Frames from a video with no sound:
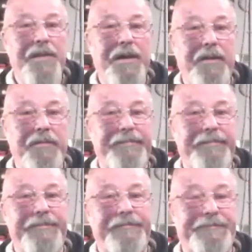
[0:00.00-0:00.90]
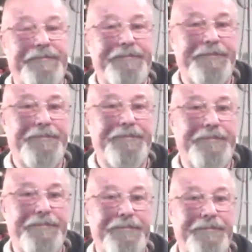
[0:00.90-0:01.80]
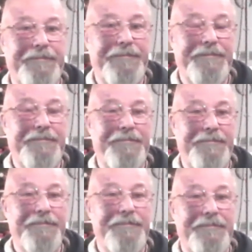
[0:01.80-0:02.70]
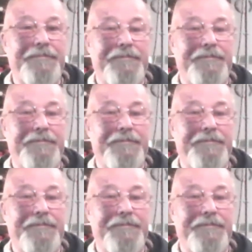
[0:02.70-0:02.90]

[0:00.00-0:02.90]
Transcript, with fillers: you. Or, any, or anything really. You know.